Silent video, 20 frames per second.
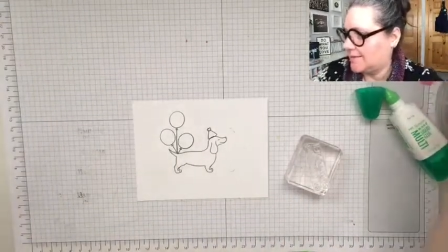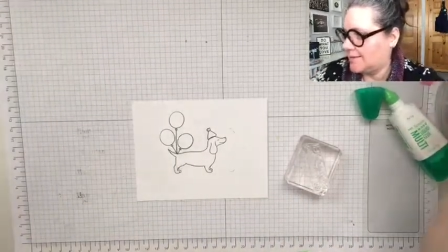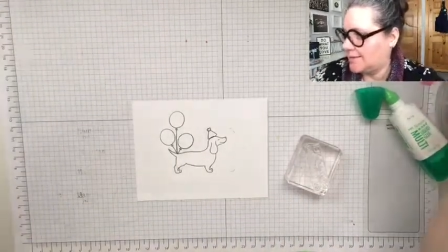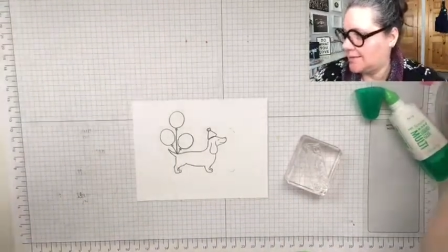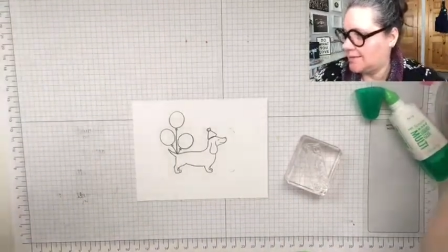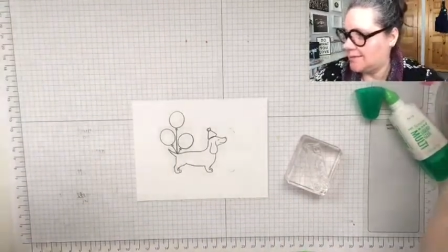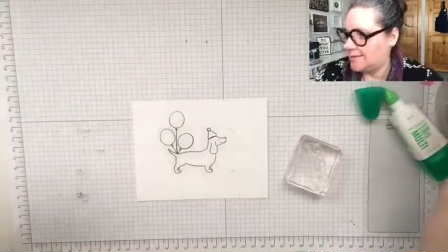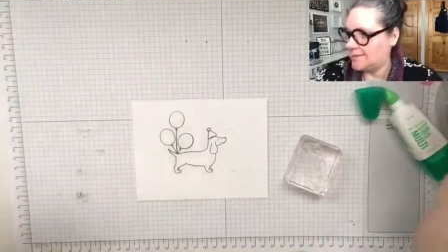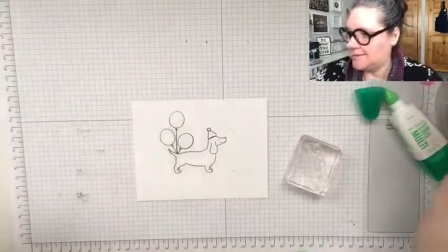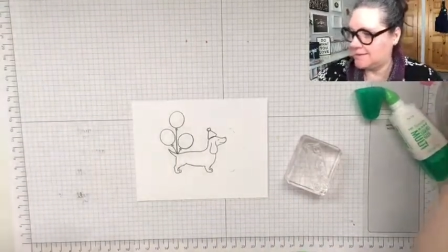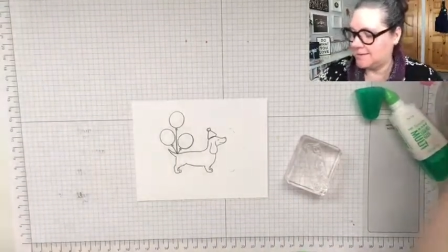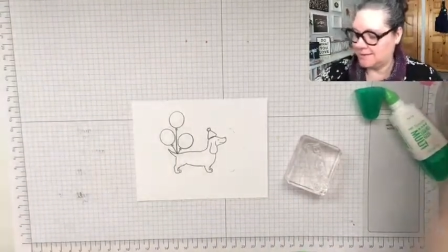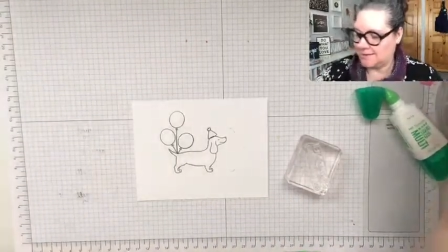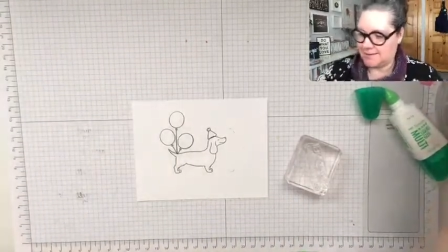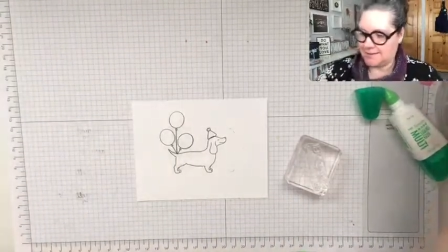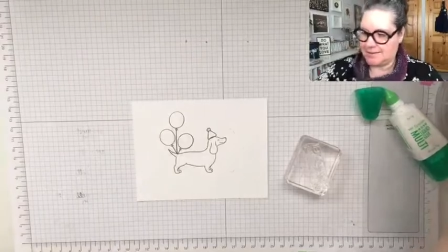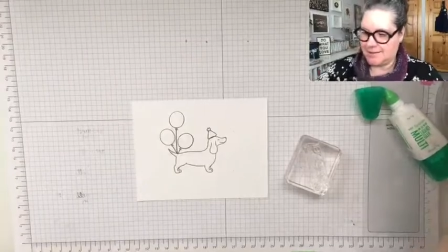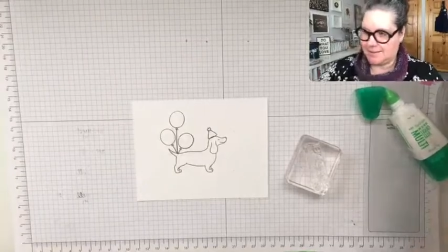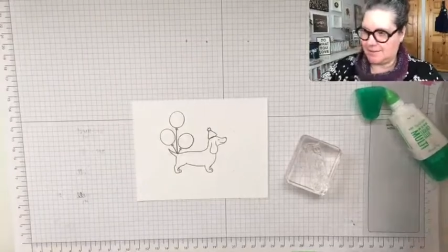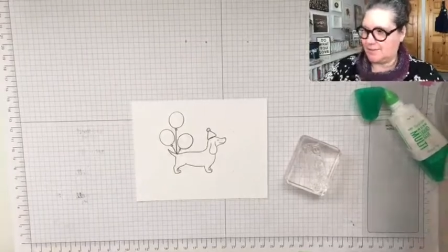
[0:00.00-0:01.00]

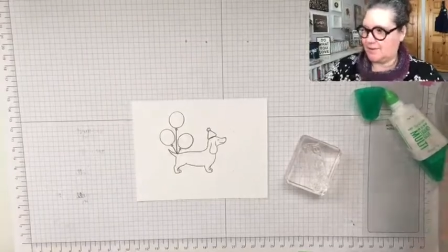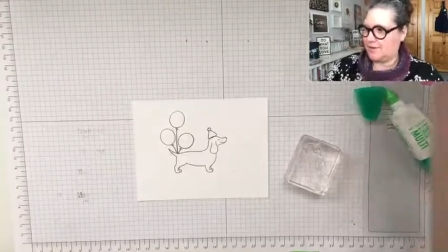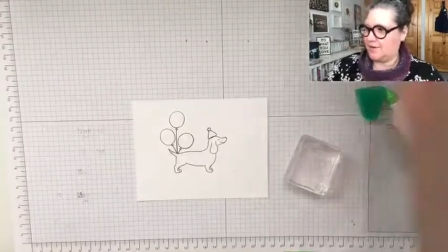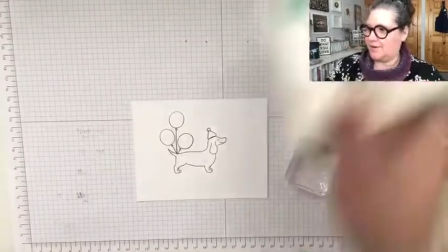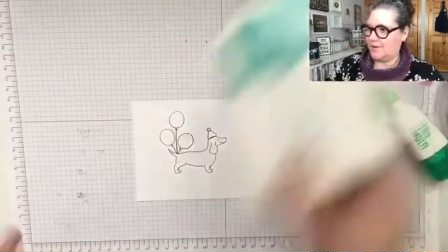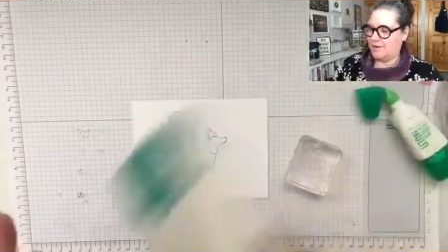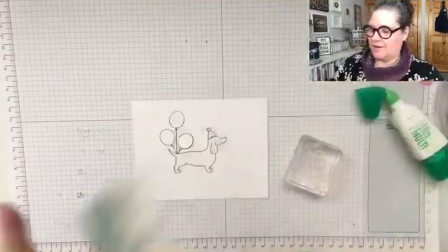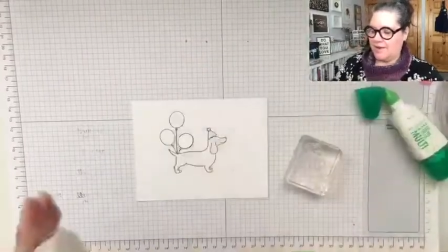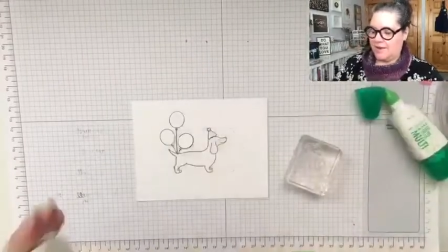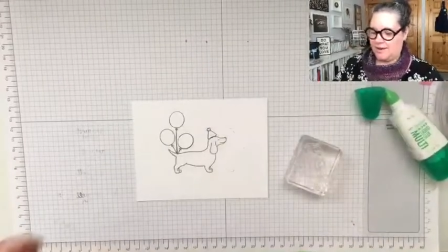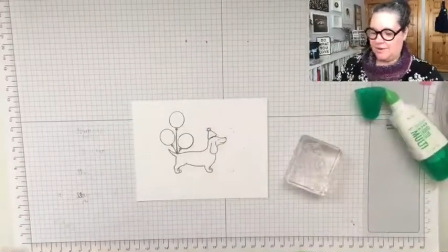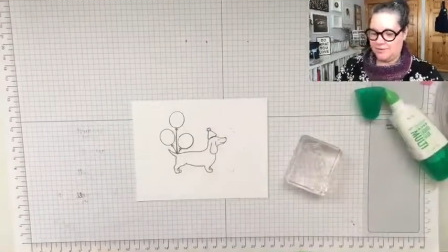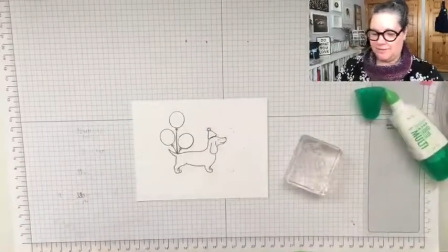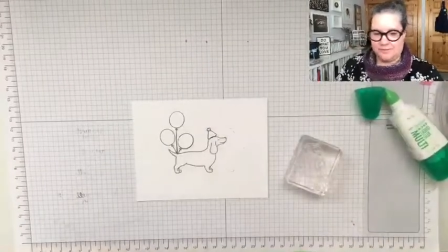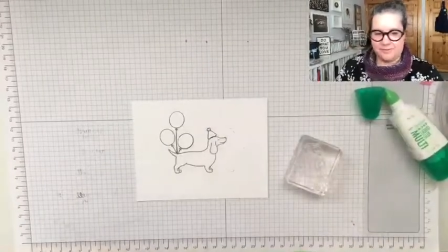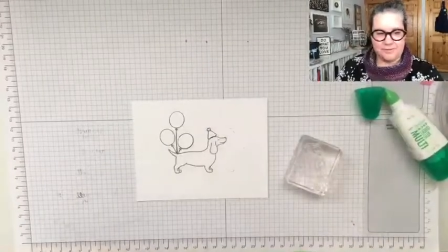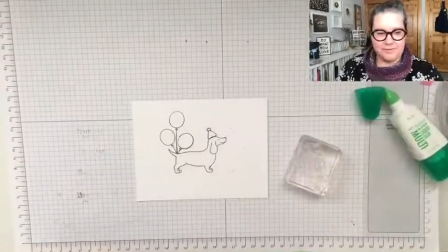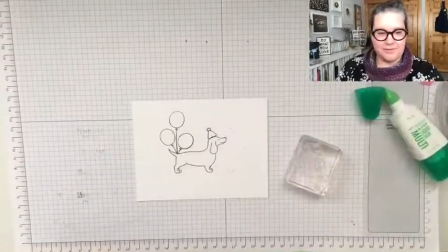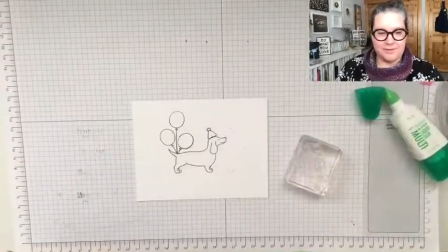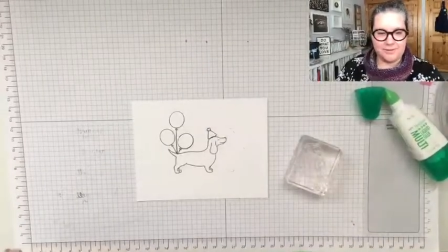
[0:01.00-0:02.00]
Because that's our kind of
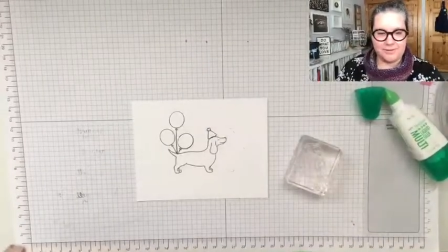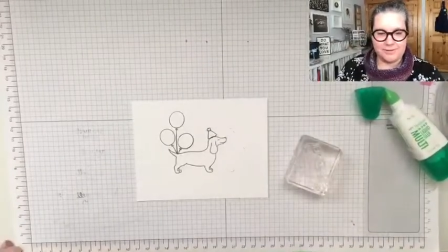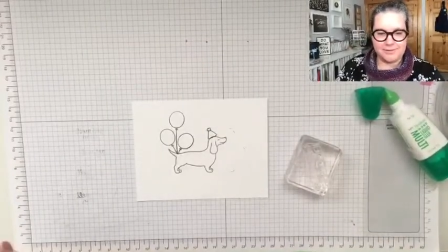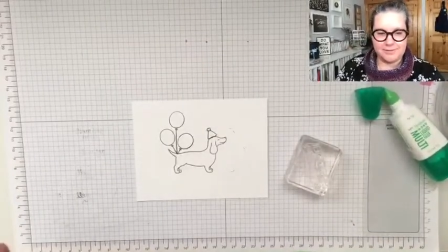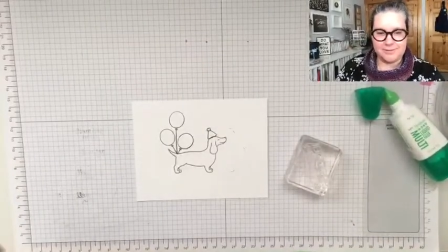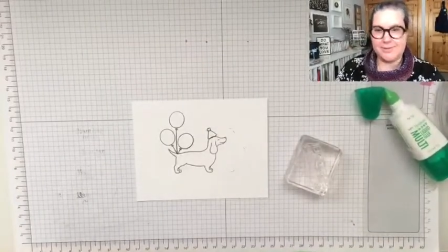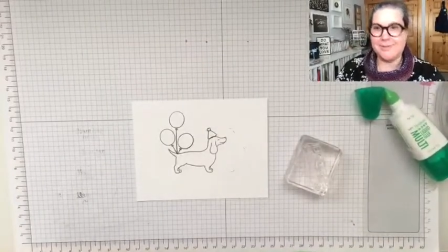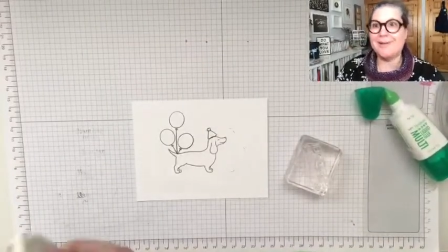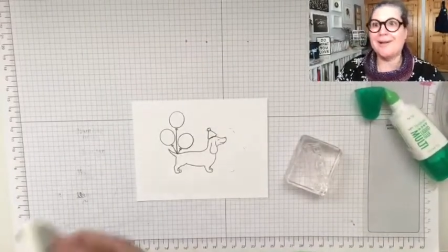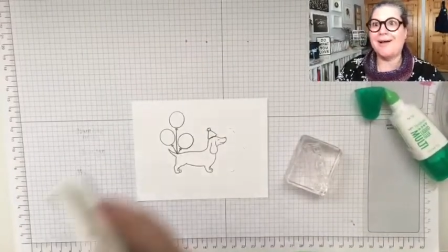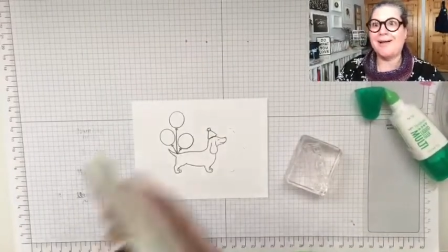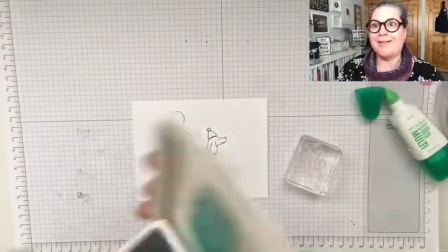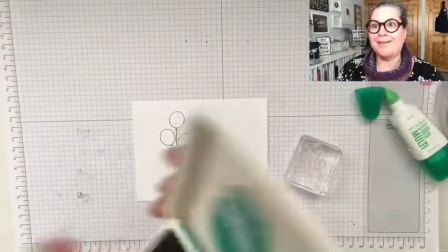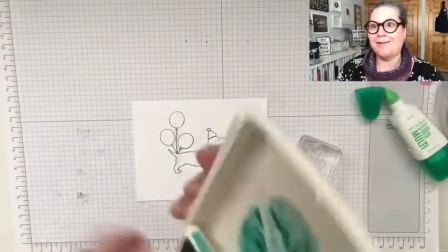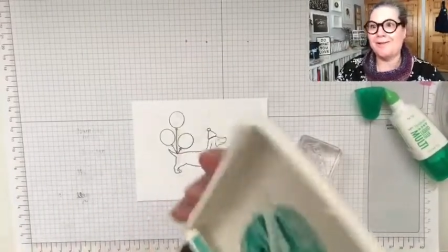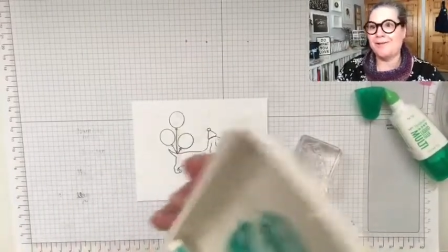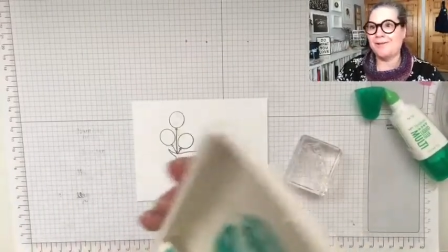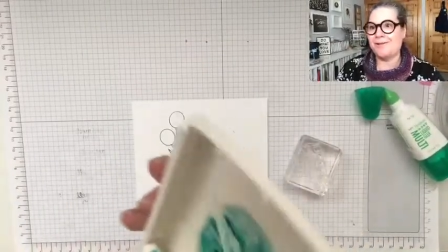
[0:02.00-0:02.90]
color